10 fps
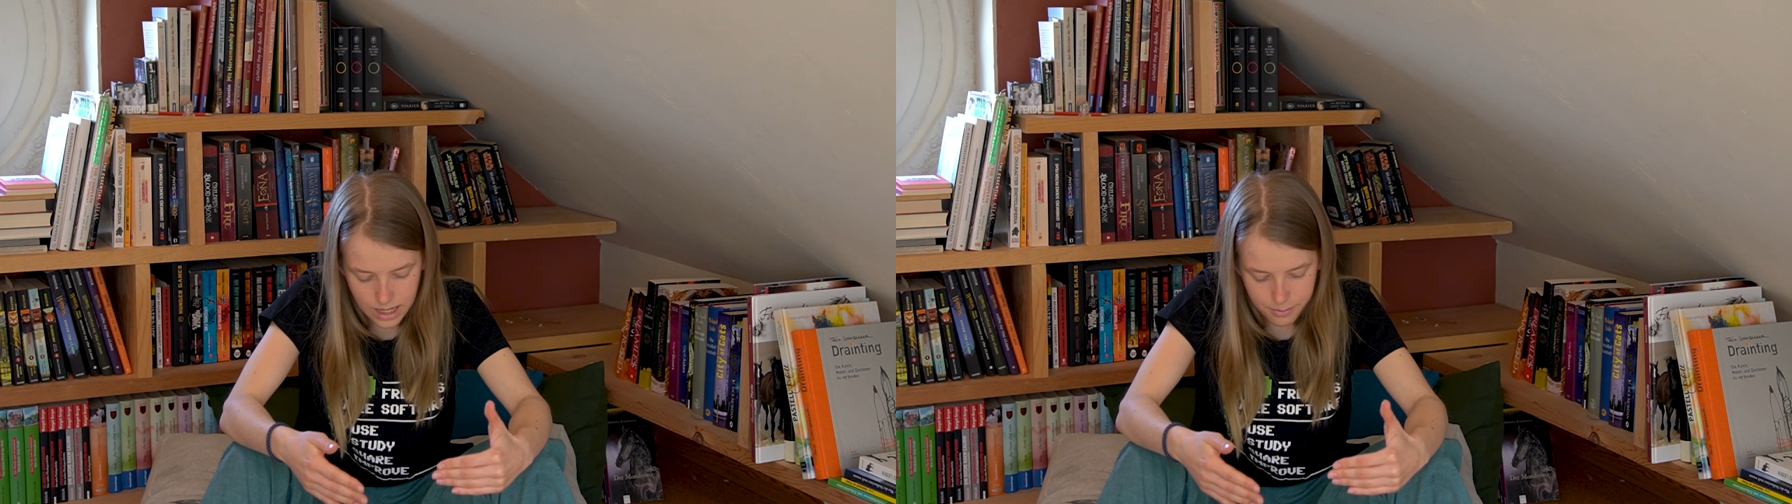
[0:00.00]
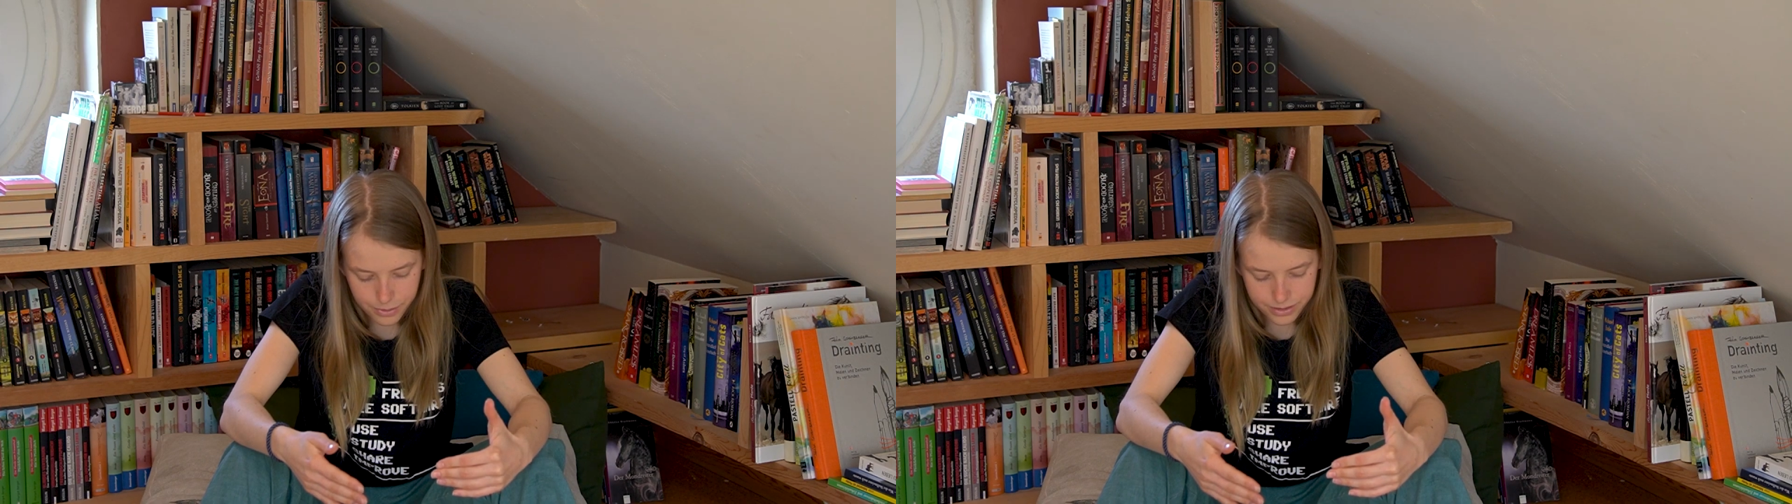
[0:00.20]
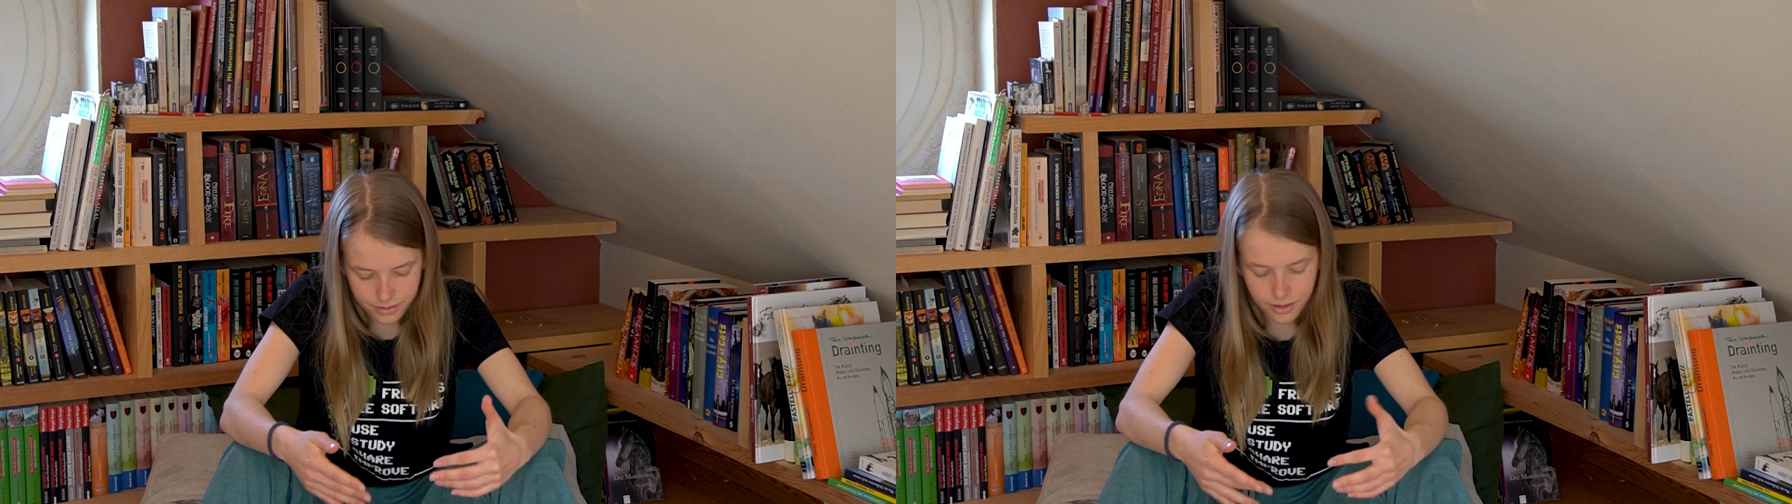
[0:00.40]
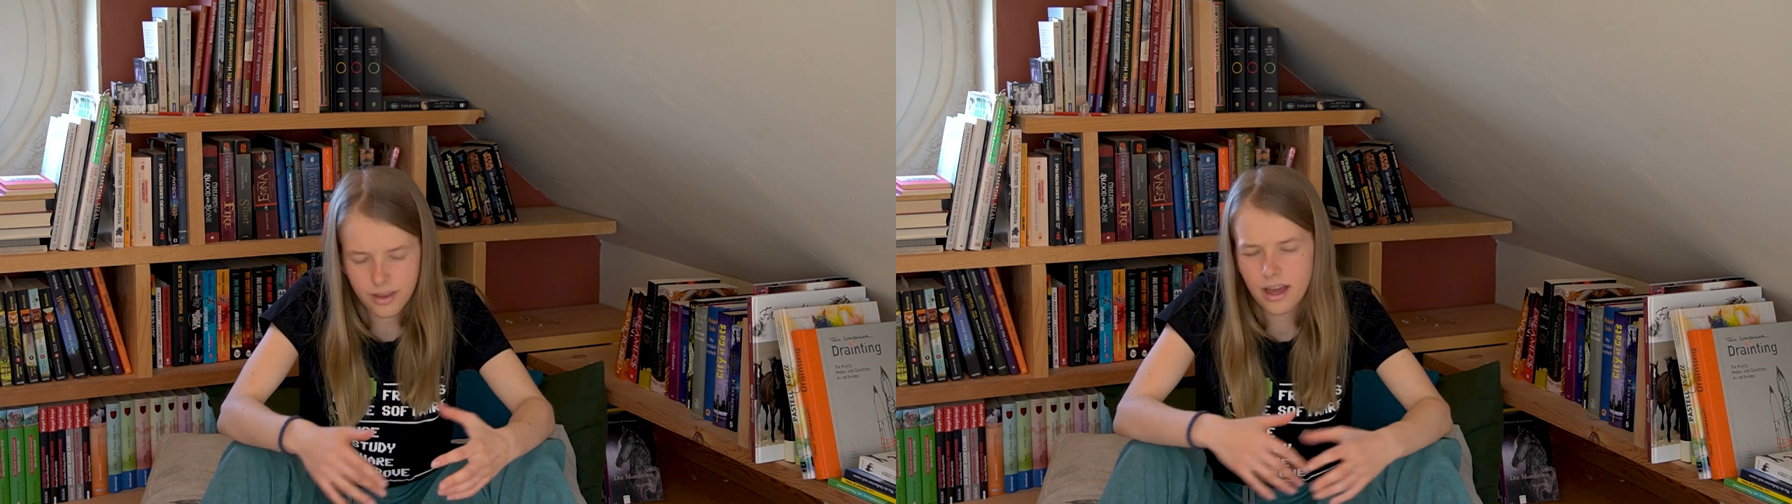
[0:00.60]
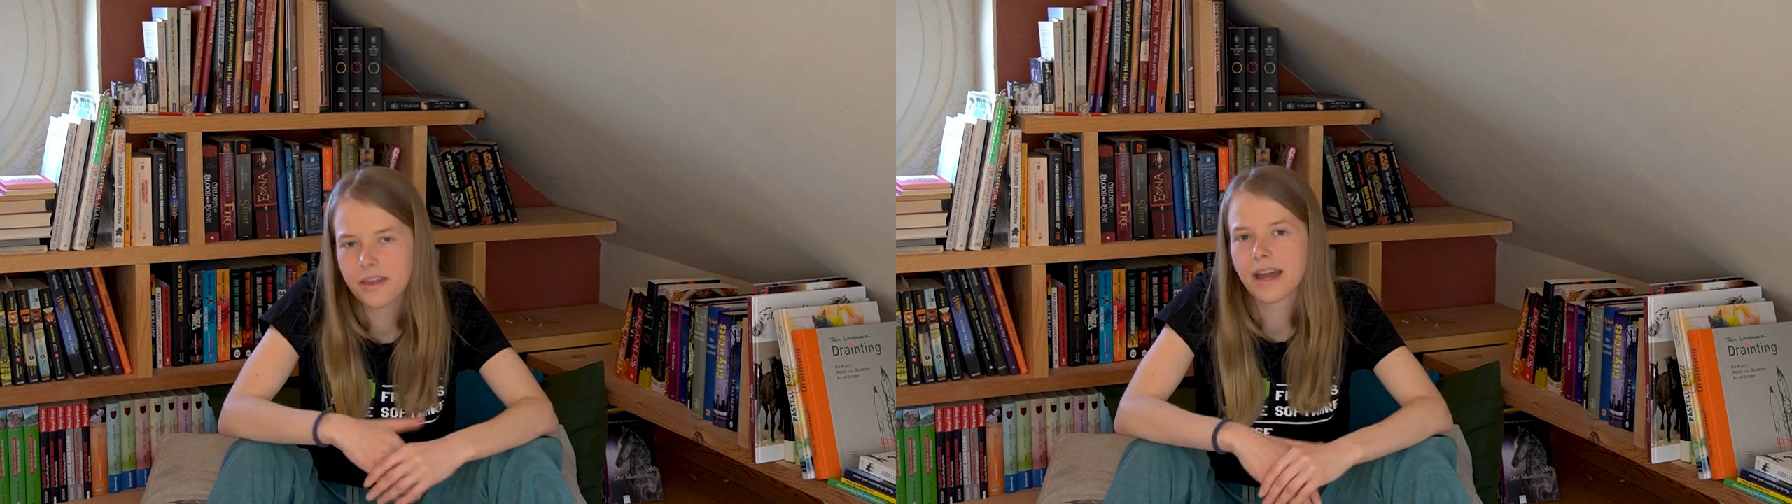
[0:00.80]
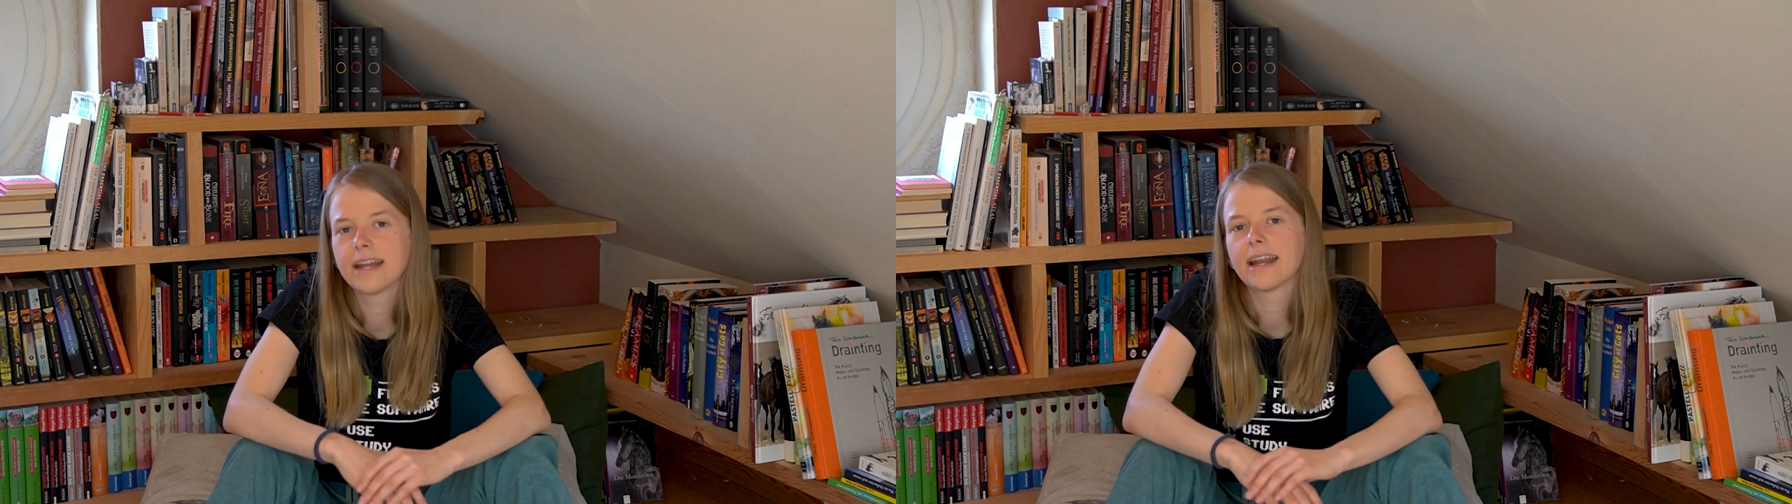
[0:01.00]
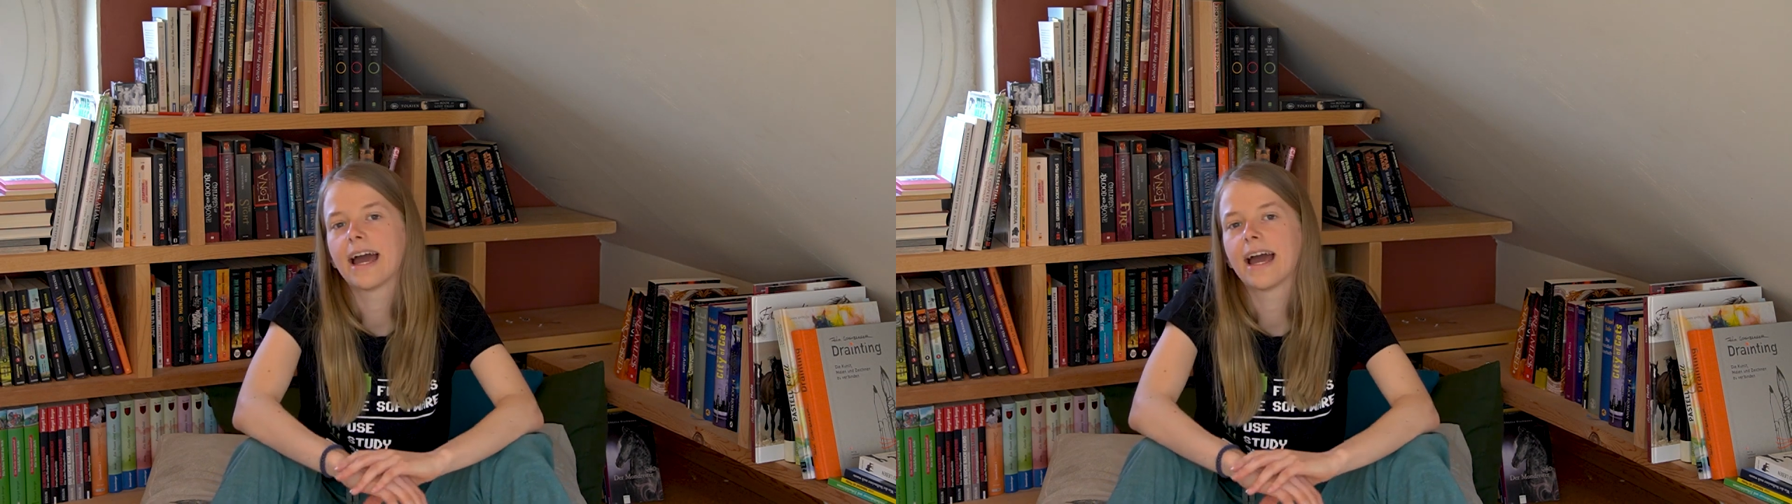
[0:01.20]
But on the other hand,